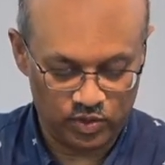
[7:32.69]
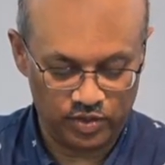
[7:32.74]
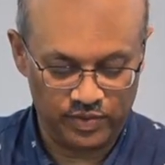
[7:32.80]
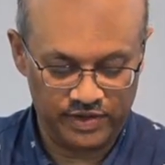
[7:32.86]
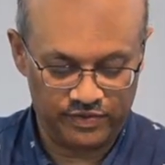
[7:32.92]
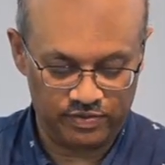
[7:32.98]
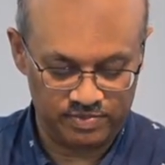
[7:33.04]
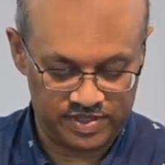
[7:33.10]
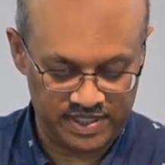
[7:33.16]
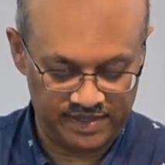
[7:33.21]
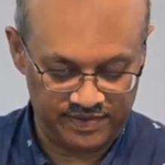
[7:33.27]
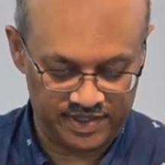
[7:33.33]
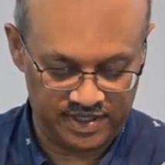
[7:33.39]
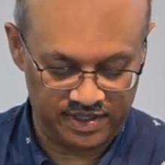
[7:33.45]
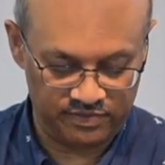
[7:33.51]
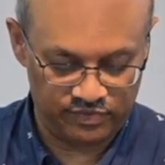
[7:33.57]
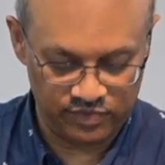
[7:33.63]
we're going to read from
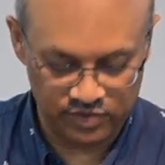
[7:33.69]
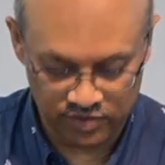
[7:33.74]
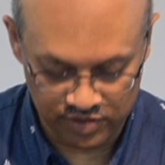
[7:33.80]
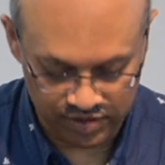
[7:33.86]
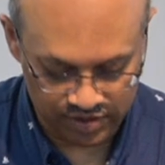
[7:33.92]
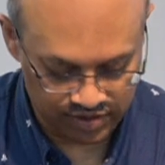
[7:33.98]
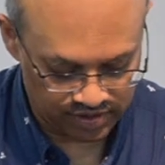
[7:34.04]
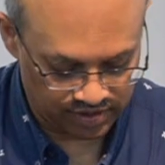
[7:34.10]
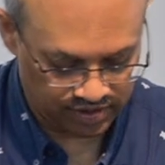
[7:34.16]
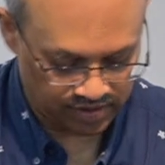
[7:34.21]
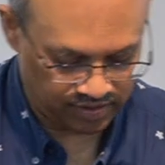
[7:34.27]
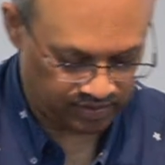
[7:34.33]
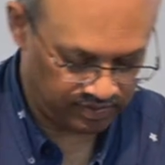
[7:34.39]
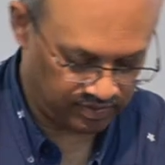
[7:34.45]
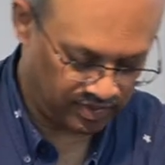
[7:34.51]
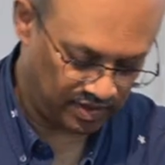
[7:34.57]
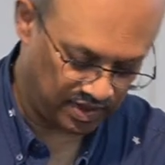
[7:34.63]
17,
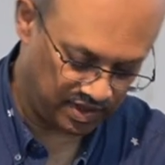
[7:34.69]
verse,